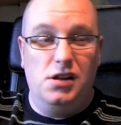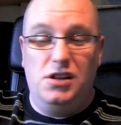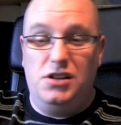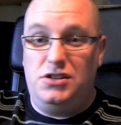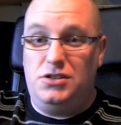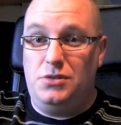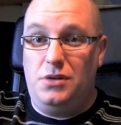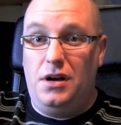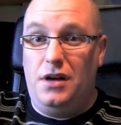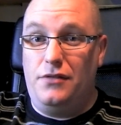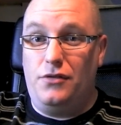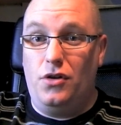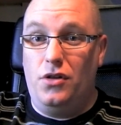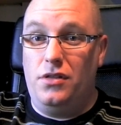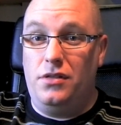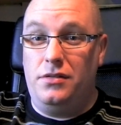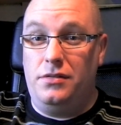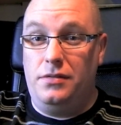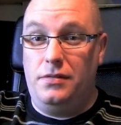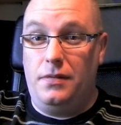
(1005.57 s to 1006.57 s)
So
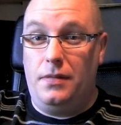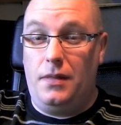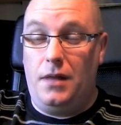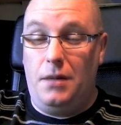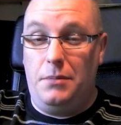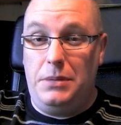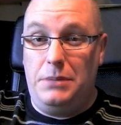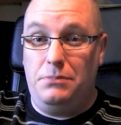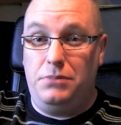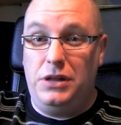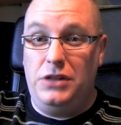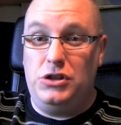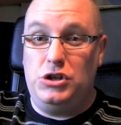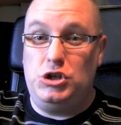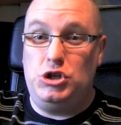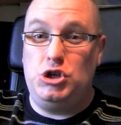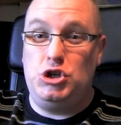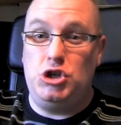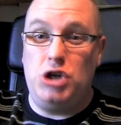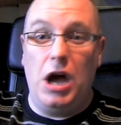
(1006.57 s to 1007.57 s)
I've been playing the
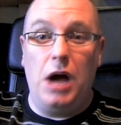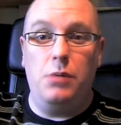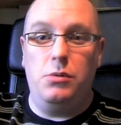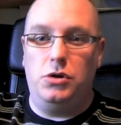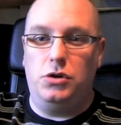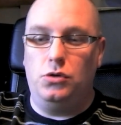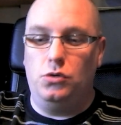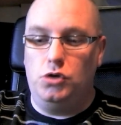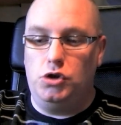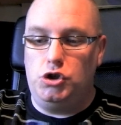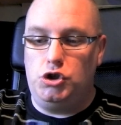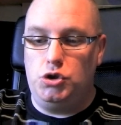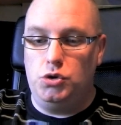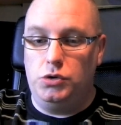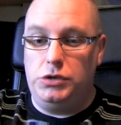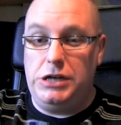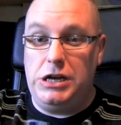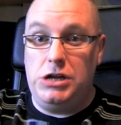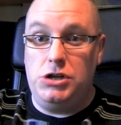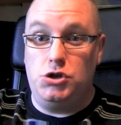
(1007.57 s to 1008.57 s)
shit out of Joe
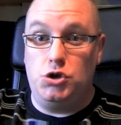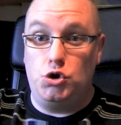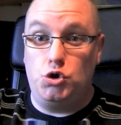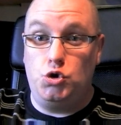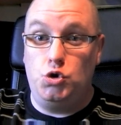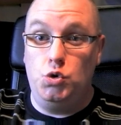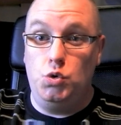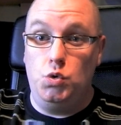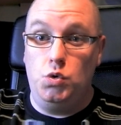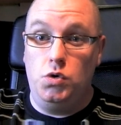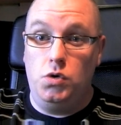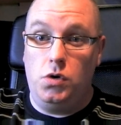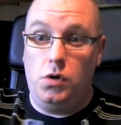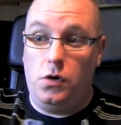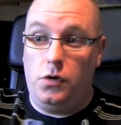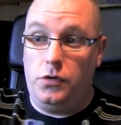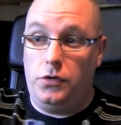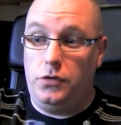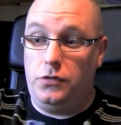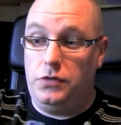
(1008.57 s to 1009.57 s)
Danger 2
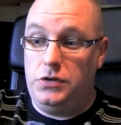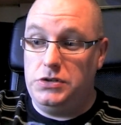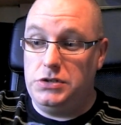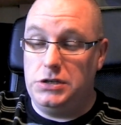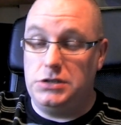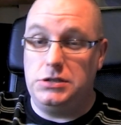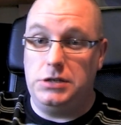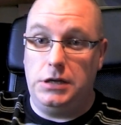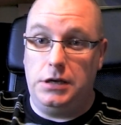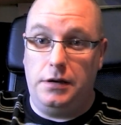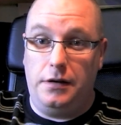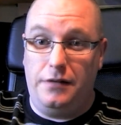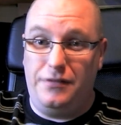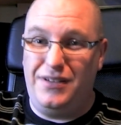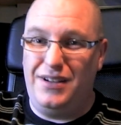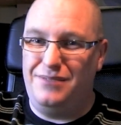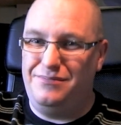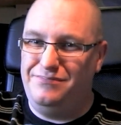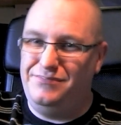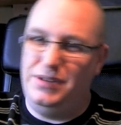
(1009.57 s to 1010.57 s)
on the 360. I've
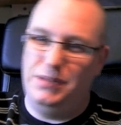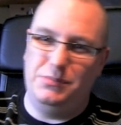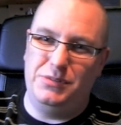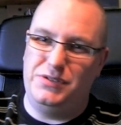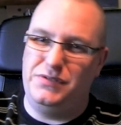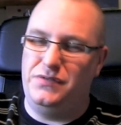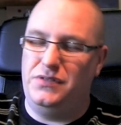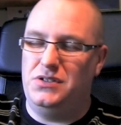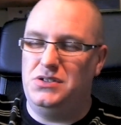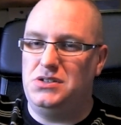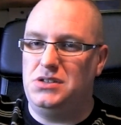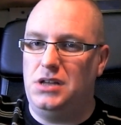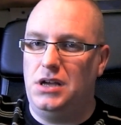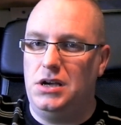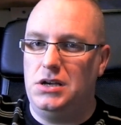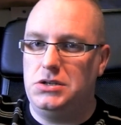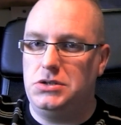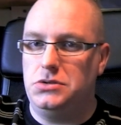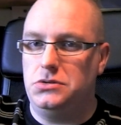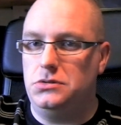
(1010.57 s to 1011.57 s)
pretty much finished
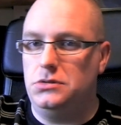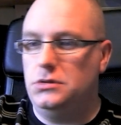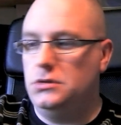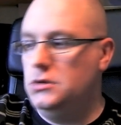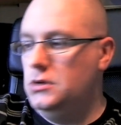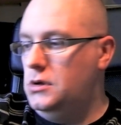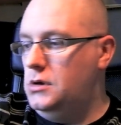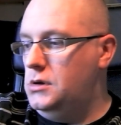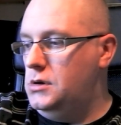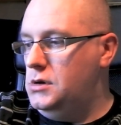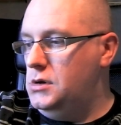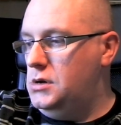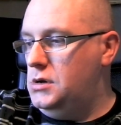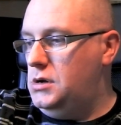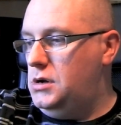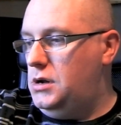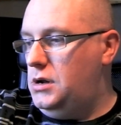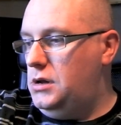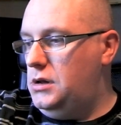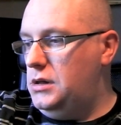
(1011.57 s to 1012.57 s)
that, so
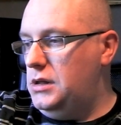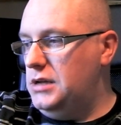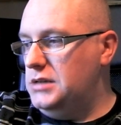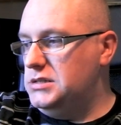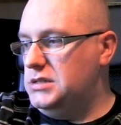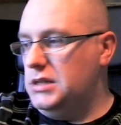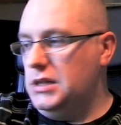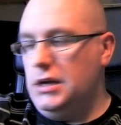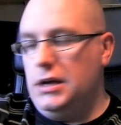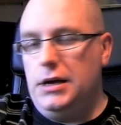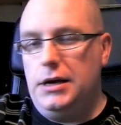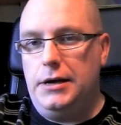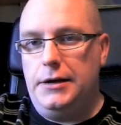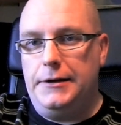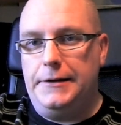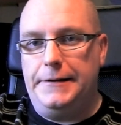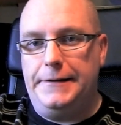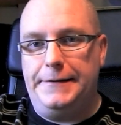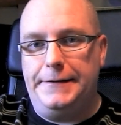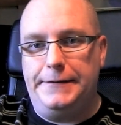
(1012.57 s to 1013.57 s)
that's that.
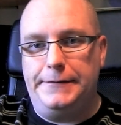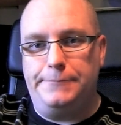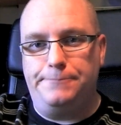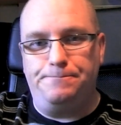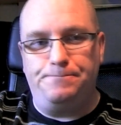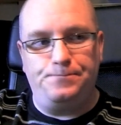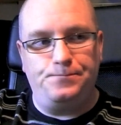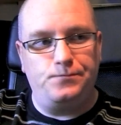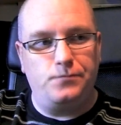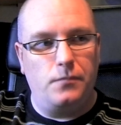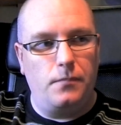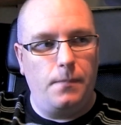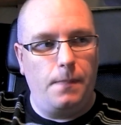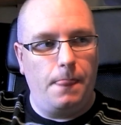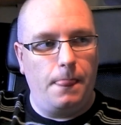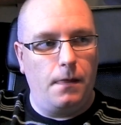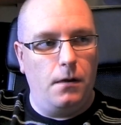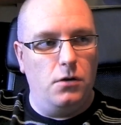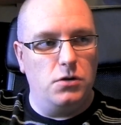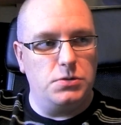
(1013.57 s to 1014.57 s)

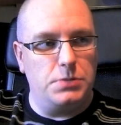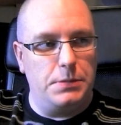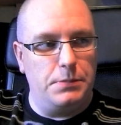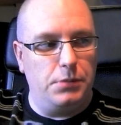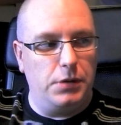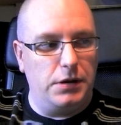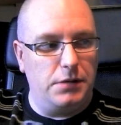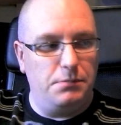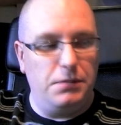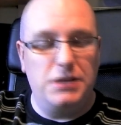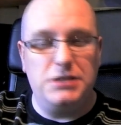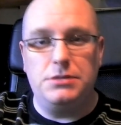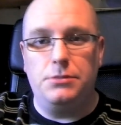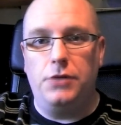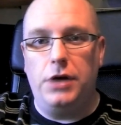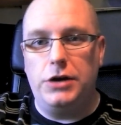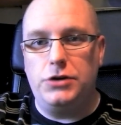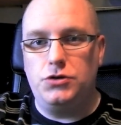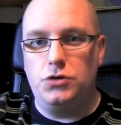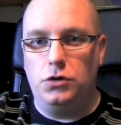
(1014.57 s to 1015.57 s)
What's been playing? Playing some
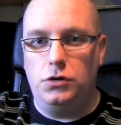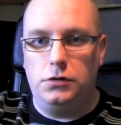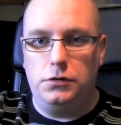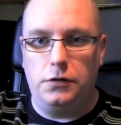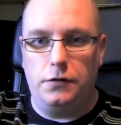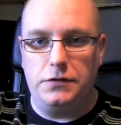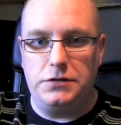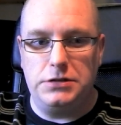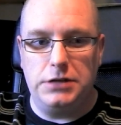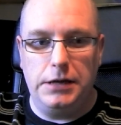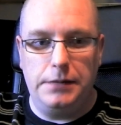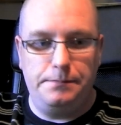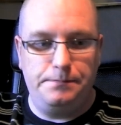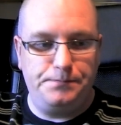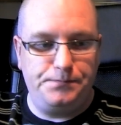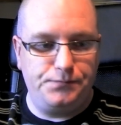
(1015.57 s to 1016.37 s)
retro, obviously.